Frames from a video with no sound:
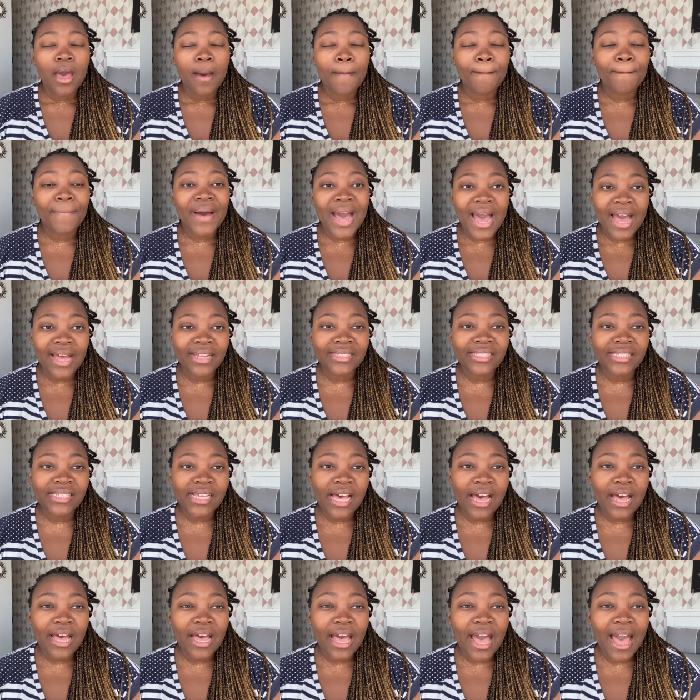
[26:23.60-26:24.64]
but
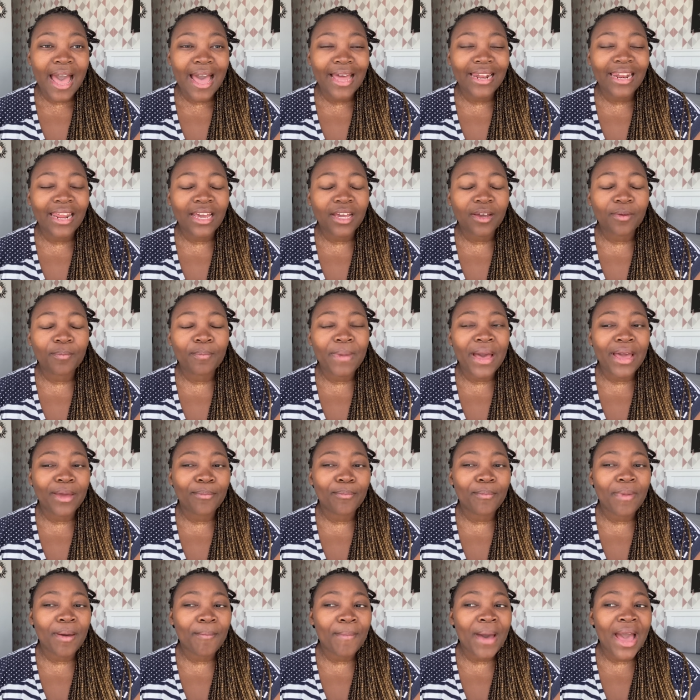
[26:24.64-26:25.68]
uh, like my,
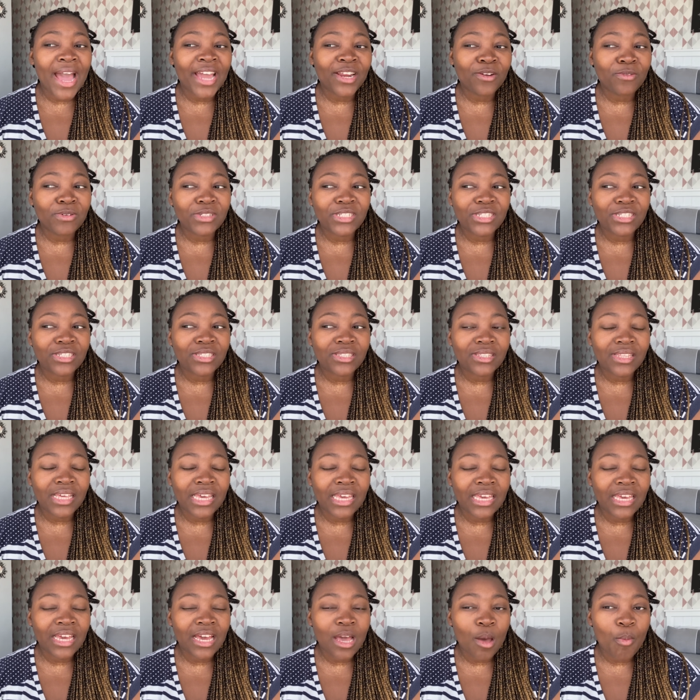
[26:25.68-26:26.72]
my mind was just
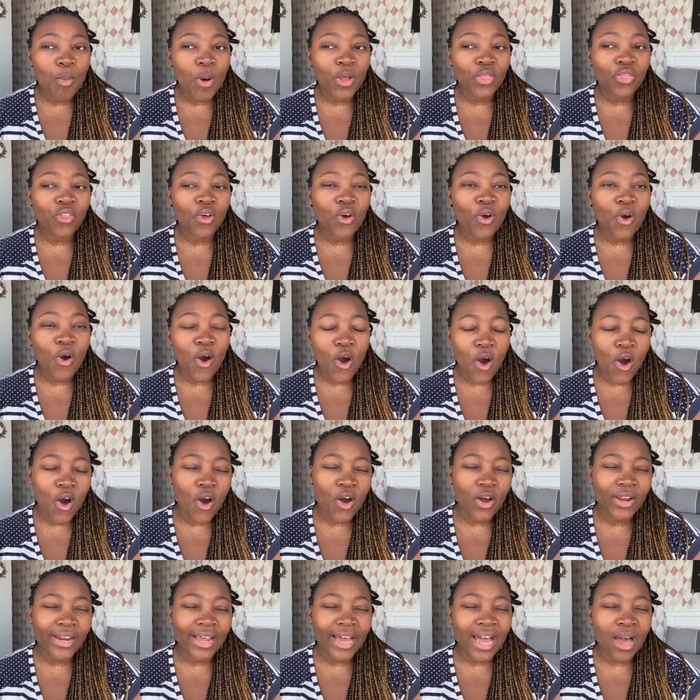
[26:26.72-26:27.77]
thinking about the
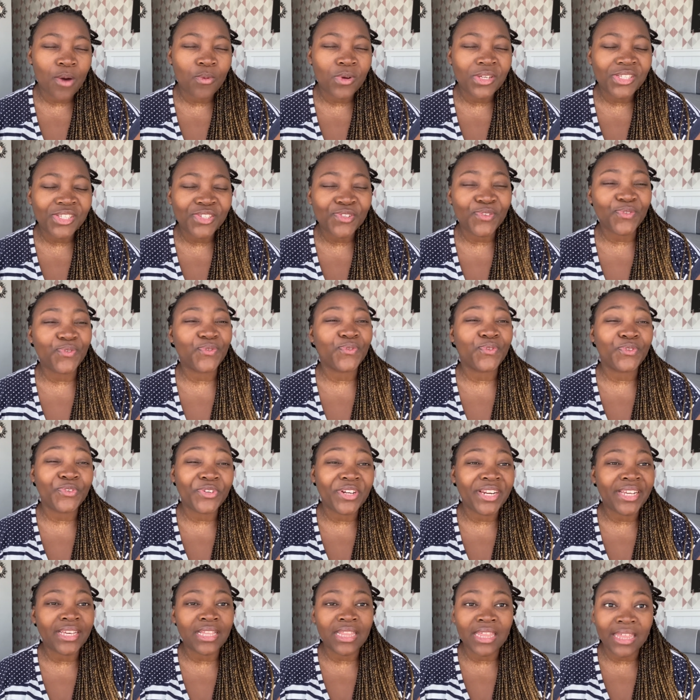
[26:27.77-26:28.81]
car like i wasn't
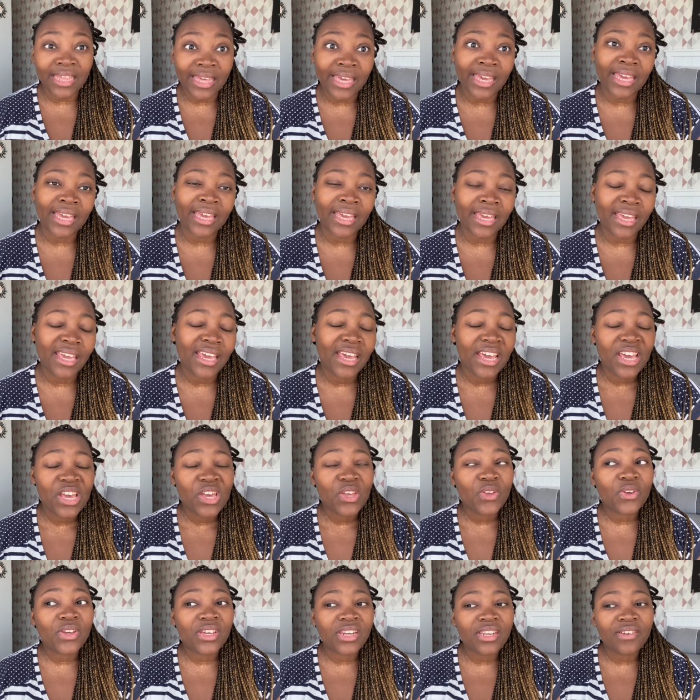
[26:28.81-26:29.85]
fully there
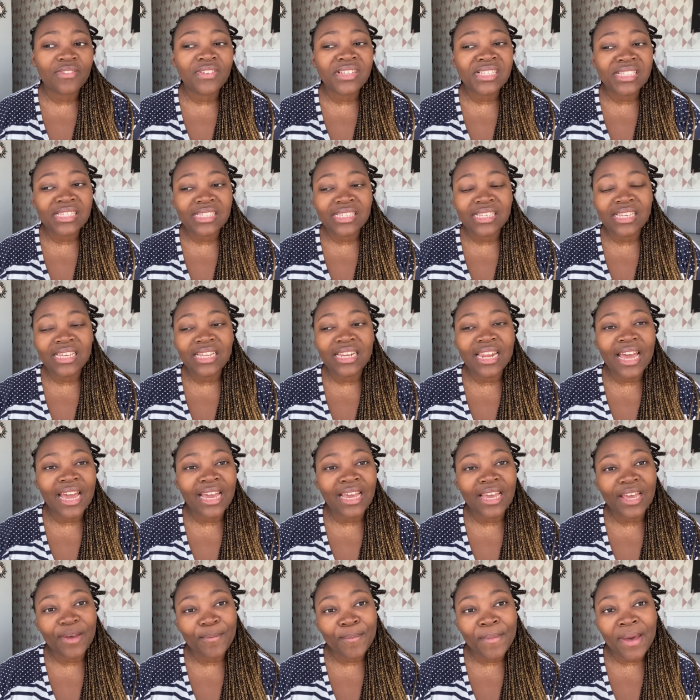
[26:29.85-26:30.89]
you can even see
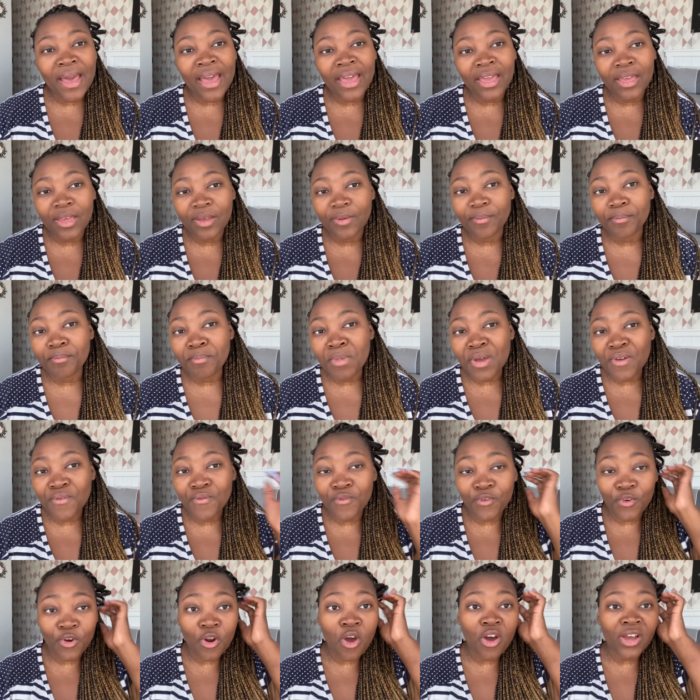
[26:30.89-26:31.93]
like my my
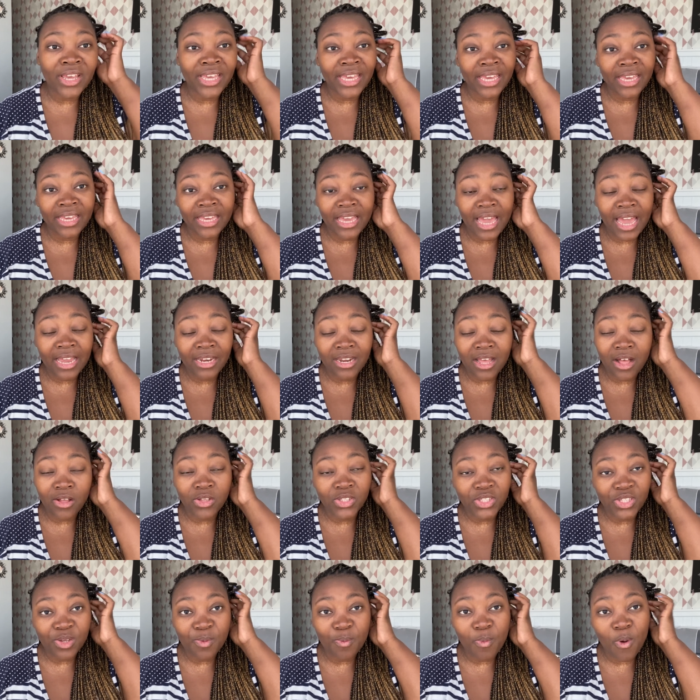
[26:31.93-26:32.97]
vlogging at
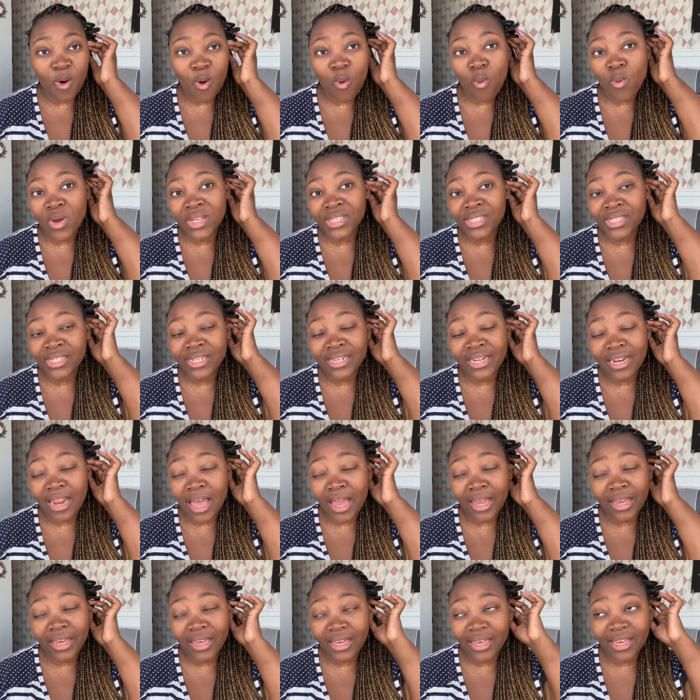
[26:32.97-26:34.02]
Ball wasn't
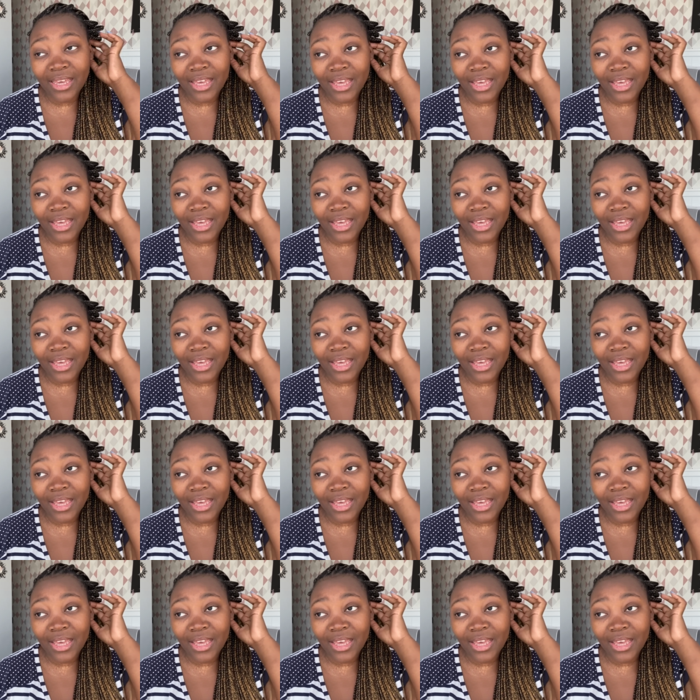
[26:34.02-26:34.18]
like